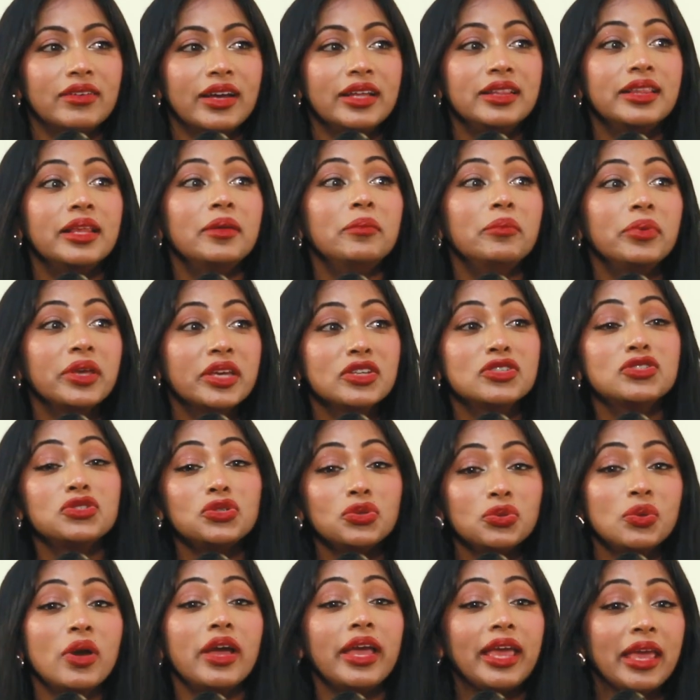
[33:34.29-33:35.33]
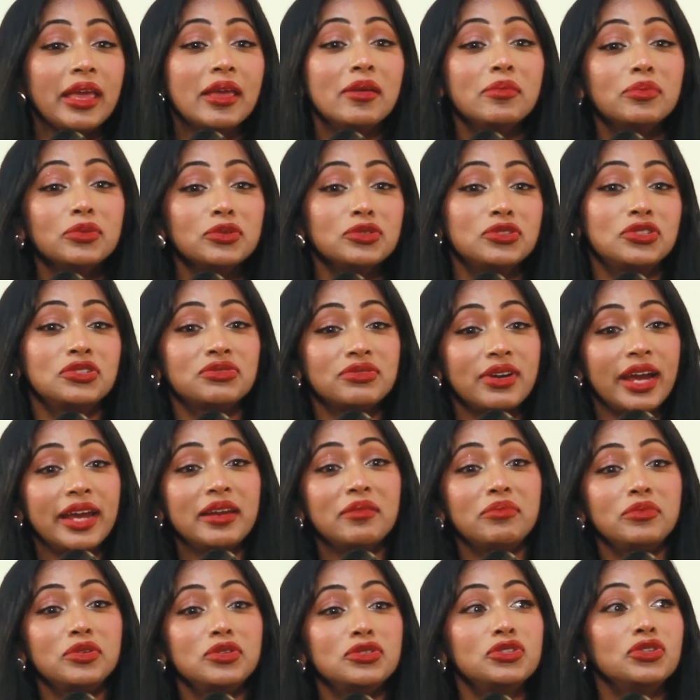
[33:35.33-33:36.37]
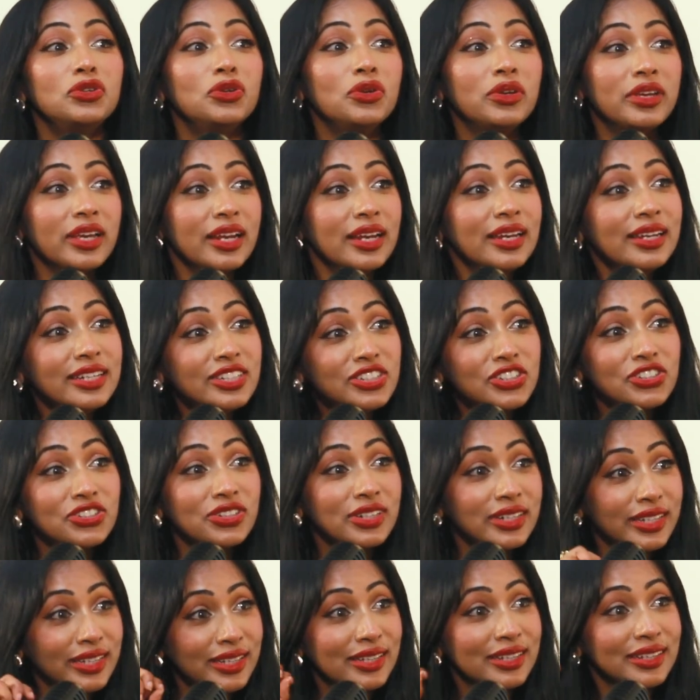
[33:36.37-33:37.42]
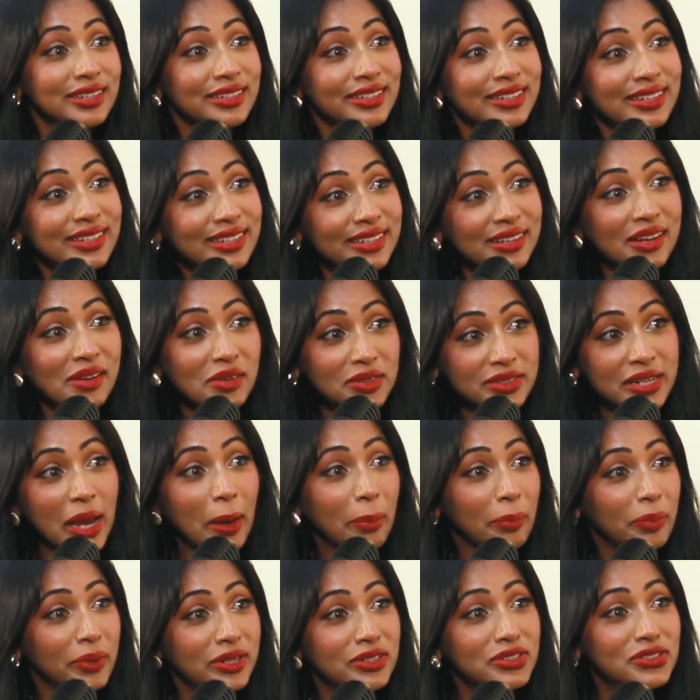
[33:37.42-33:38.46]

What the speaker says: And then because you are able to write music, you can literally tap into